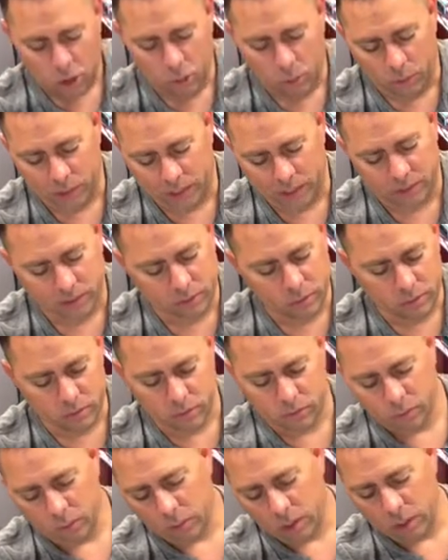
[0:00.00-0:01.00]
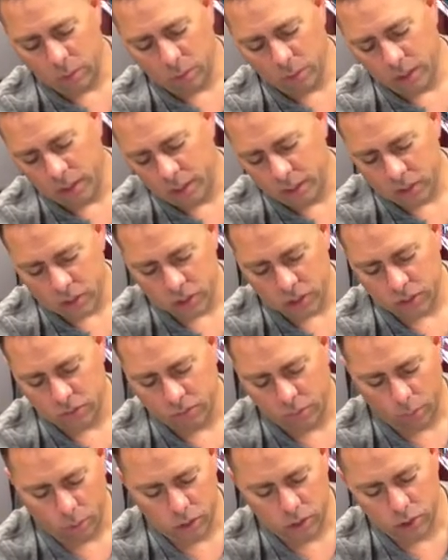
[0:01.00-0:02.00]
with exclusive 21-inch
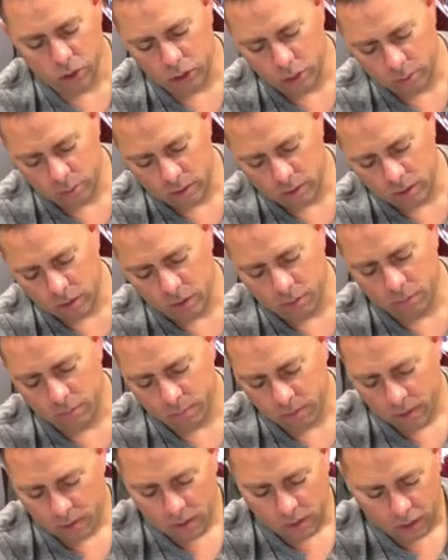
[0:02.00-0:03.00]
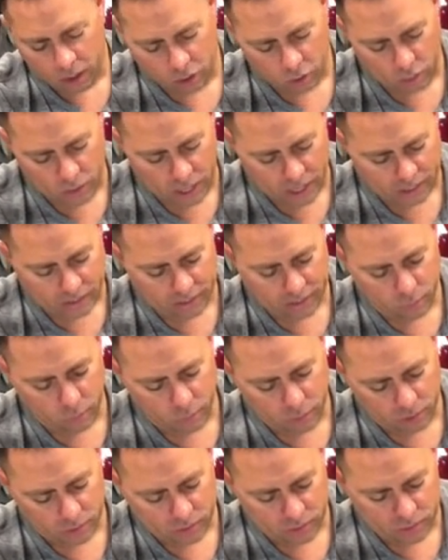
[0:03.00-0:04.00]
forged aluminum arachnid
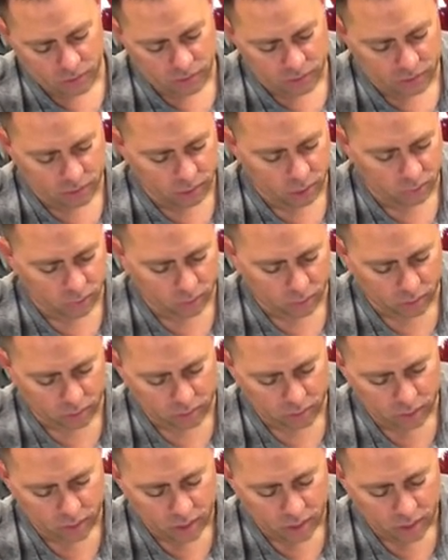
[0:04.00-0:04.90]
wheels in silver.